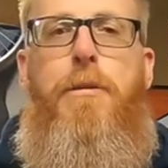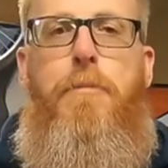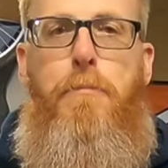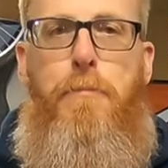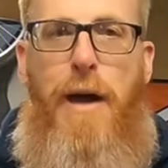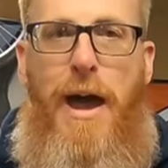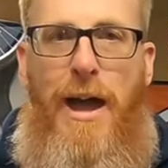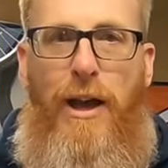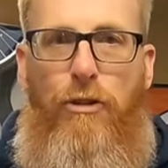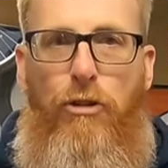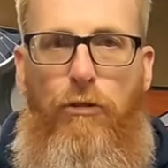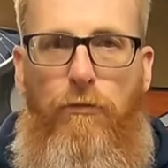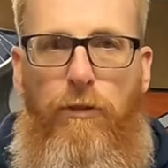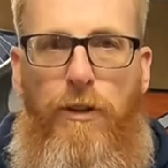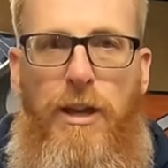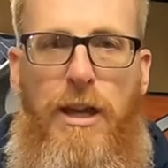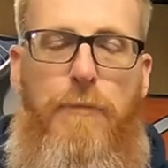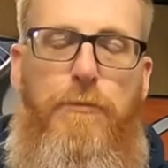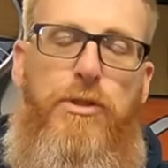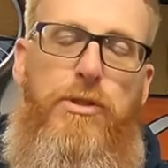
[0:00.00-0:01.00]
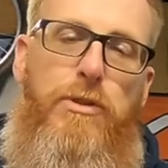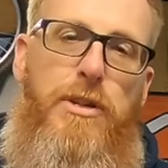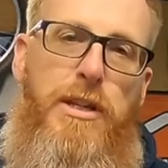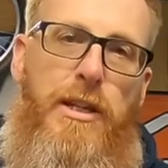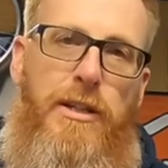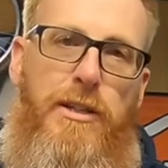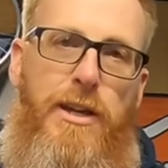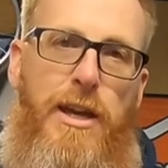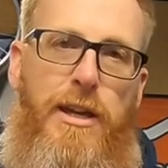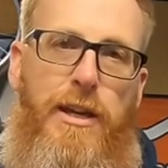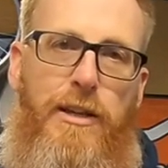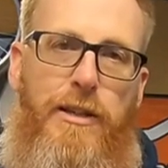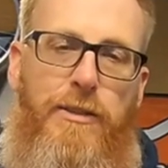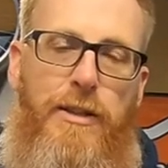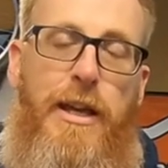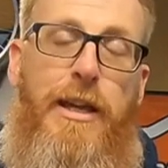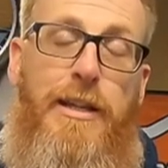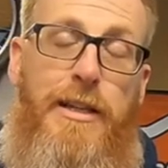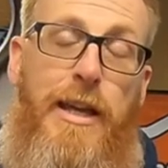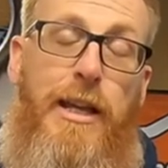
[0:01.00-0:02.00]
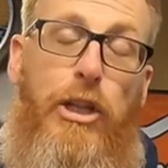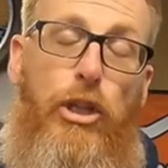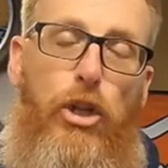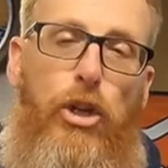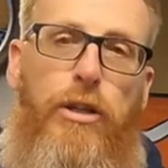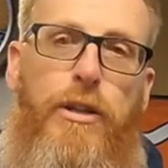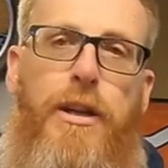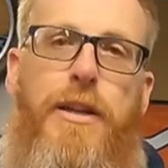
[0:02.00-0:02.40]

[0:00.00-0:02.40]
back over to him so he can take they can take a look